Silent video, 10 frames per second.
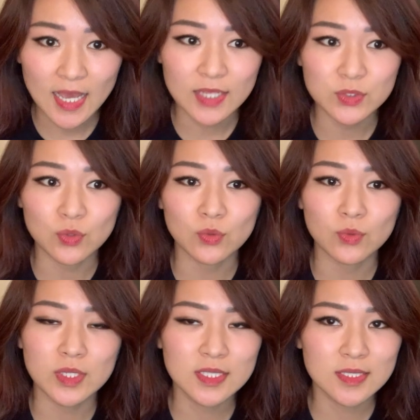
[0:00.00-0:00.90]

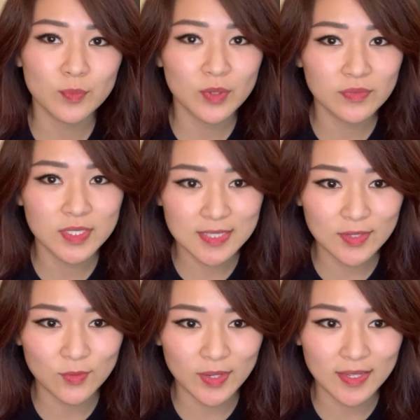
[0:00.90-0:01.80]
So this is a perfect
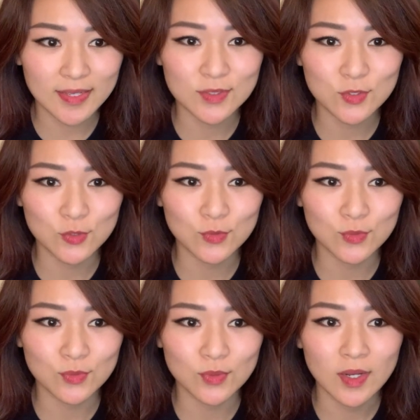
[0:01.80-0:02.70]
segue
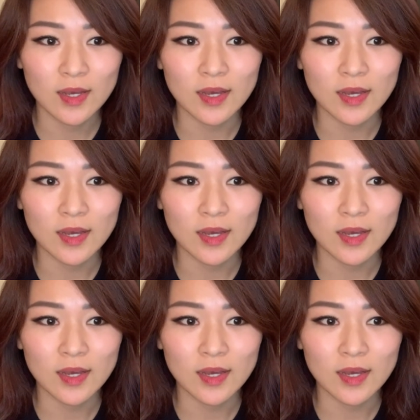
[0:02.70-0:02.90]
to